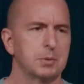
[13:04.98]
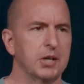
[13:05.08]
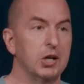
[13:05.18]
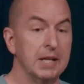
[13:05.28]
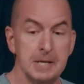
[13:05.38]
pretty
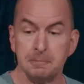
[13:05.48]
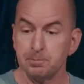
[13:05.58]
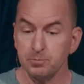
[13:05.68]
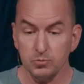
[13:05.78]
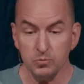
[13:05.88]
good.
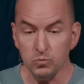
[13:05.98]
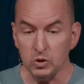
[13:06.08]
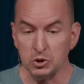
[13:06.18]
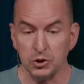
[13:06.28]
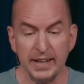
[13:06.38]

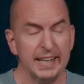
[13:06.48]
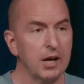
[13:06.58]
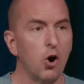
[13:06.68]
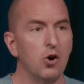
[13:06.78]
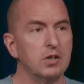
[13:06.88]
So they get
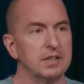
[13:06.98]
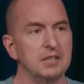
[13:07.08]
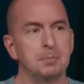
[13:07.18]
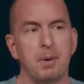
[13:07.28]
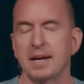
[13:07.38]
all of
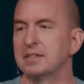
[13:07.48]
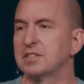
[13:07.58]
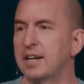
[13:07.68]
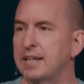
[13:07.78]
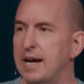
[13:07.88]
these plans
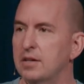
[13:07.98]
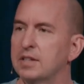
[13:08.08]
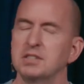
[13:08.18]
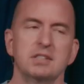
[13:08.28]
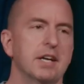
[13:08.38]
laid out.
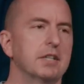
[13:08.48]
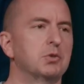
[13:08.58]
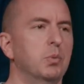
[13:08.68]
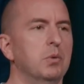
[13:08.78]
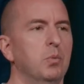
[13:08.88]
They said, Darius,
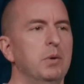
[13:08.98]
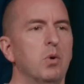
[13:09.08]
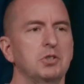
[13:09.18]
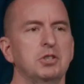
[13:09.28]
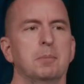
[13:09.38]
we, we
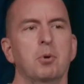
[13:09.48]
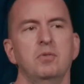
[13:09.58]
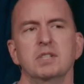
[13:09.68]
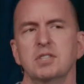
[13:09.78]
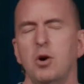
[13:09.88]
want you to
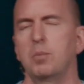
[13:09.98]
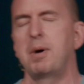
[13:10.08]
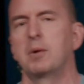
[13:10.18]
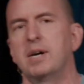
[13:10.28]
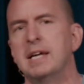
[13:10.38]
prove this. oh,
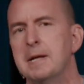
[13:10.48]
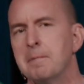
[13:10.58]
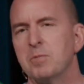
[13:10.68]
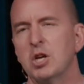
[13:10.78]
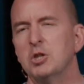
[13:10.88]
by the way,
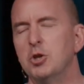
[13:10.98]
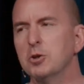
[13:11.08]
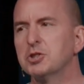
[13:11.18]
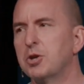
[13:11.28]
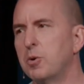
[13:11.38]

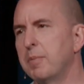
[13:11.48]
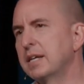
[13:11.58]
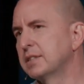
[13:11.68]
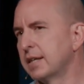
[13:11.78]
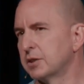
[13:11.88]
you're so
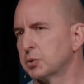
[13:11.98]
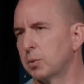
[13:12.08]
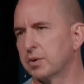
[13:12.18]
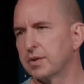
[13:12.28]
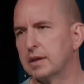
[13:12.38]
amazing. Here's what
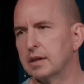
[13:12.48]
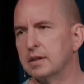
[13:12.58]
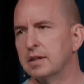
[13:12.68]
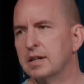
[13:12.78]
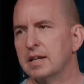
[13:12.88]
we're thinking.
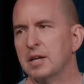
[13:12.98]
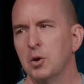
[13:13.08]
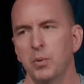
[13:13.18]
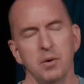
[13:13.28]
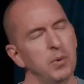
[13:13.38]

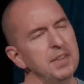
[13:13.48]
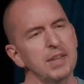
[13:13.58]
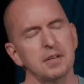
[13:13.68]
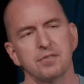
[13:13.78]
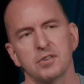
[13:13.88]
We, we
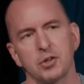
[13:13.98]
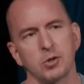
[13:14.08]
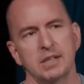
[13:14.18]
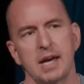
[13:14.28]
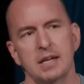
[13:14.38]
think for
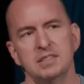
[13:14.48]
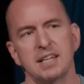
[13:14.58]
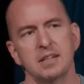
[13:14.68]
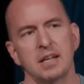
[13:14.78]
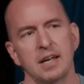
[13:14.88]
30 days,
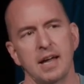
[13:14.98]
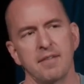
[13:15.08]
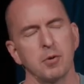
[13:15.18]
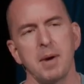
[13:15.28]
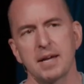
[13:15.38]

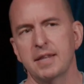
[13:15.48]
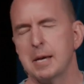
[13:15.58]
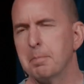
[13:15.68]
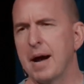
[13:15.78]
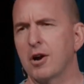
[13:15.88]
everybody in the
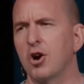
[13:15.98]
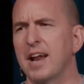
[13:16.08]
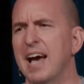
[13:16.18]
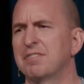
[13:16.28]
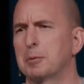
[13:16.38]
empire ought
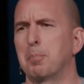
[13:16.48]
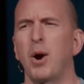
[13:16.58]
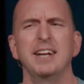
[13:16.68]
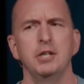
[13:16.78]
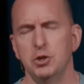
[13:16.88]
to have to
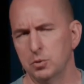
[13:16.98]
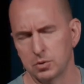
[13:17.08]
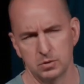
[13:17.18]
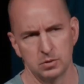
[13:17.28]
pray to you